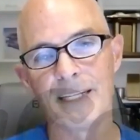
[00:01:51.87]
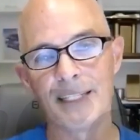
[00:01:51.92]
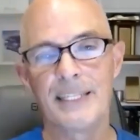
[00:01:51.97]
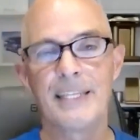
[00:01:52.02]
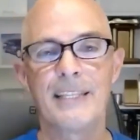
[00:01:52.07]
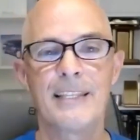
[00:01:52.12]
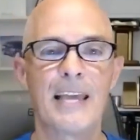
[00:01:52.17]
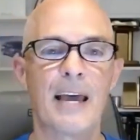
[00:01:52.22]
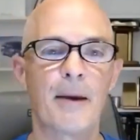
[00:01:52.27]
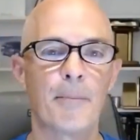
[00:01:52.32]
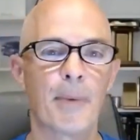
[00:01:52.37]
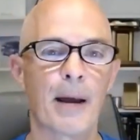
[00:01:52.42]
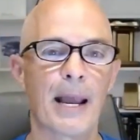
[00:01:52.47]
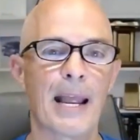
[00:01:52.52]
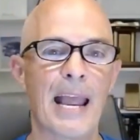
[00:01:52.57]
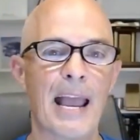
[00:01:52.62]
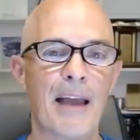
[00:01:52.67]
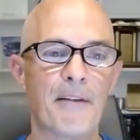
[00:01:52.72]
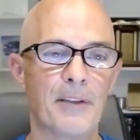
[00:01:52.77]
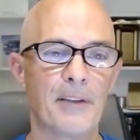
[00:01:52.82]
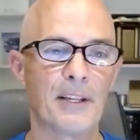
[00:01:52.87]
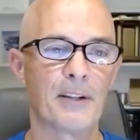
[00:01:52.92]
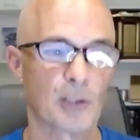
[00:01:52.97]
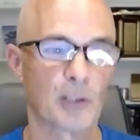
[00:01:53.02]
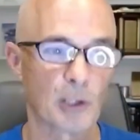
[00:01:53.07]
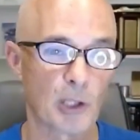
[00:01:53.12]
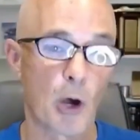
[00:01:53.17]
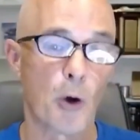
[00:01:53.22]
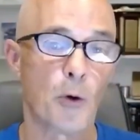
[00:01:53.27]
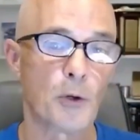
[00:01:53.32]
did that by having a
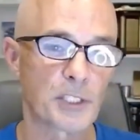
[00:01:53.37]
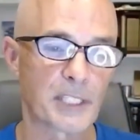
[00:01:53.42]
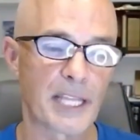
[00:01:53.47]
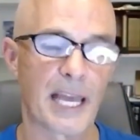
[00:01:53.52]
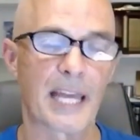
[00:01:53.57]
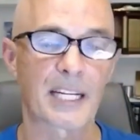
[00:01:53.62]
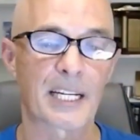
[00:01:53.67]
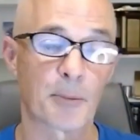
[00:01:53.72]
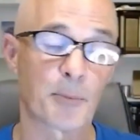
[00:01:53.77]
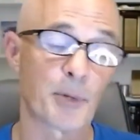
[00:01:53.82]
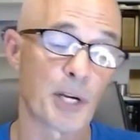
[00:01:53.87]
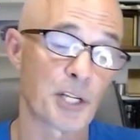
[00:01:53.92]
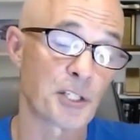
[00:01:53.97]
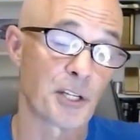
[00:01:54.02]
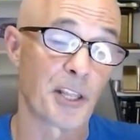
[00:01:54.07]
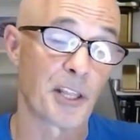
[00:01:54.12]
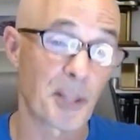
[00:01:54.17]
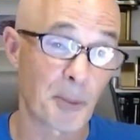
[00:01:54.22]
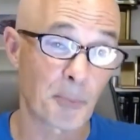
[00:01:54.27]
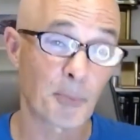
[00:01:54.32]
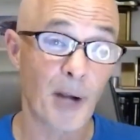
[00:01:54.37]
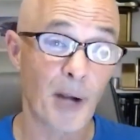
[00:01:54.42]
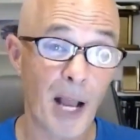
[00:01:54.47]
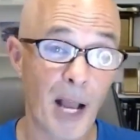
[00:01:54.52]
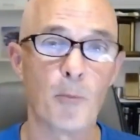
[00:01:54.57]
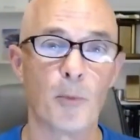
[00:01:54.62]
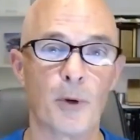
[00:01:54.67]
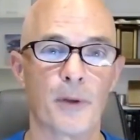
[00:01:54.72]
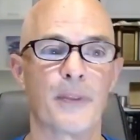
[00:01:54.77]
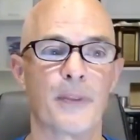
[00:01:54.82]
low static compression. And the
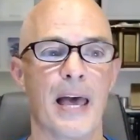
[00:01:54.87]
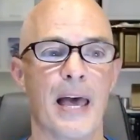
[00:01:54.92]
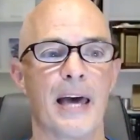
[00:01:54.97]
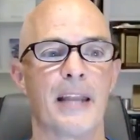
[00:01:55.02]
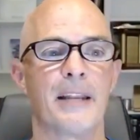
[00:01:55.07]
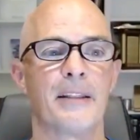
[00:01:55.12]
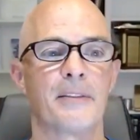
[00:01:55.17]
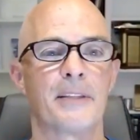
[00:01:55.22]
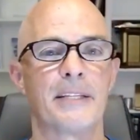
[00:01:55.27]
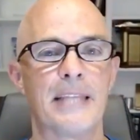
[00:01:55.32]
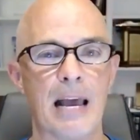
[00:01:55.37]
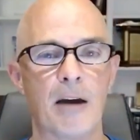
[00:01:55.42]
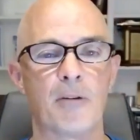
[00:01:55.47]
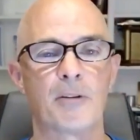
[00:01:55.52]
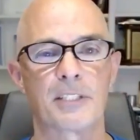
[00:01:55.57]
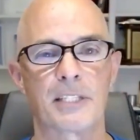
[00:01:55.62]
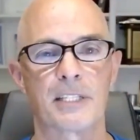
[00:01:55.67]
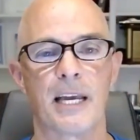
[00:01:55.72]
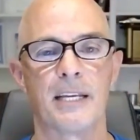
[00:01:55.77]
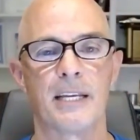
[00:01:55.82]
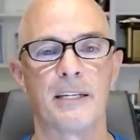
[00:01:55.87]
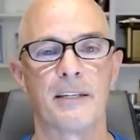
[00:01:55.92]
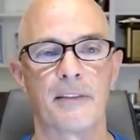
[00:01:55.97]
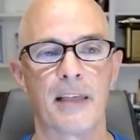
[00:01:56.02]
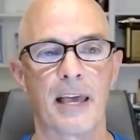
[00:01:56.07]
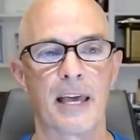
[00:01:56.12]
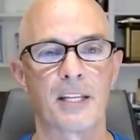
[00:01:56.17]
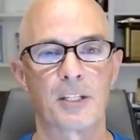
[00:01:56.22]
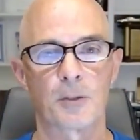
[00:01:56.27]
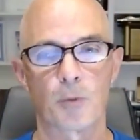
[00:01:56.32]
problem with that, and the downside to
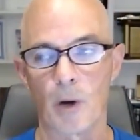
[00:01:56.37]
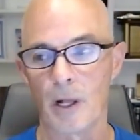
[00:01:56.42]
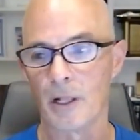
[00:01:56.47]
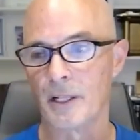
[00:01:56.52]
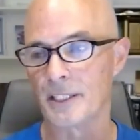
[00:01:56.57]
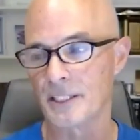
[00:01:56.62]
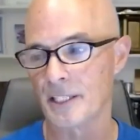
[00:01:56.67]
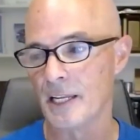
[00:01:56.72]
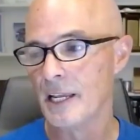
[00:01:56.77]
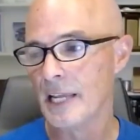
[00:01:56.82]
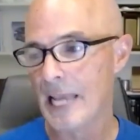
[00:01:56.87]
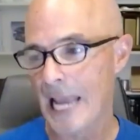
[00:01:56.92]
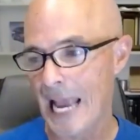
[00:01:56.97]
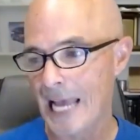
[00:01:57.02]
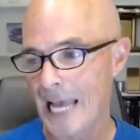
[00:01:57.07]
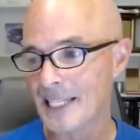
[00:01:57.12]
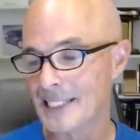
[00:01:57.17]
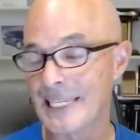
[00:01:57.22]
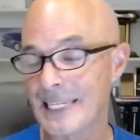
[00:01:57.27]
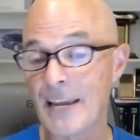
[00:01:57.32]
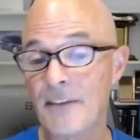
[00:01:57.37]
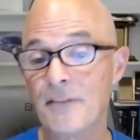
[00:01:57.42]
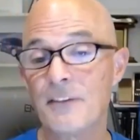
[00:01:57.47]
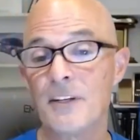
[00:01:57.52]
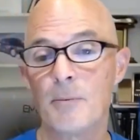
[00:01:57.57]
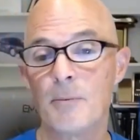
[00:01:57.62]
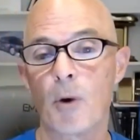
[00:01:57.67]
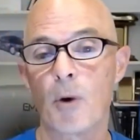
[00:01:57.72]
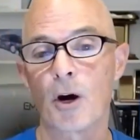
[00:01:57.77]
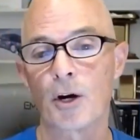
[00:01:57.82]
that is while it adds
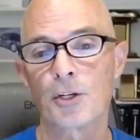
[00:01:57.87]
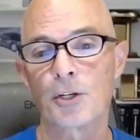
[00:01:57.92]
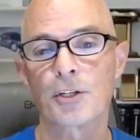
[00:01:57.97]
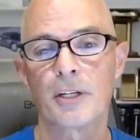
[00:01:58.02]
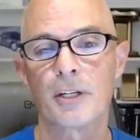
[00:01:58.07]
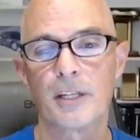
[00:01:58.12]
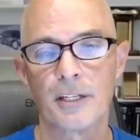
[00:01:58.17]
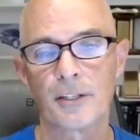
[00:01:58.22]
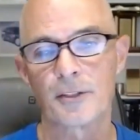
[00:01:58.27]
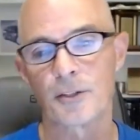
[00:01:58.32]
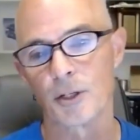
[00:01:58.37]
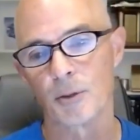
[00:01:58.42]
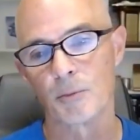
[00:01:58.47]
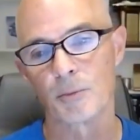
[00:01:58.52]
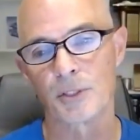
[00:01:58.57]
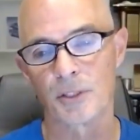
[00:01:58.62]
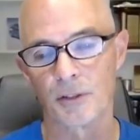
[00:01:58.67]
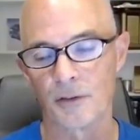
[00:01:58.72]
safety margin in terms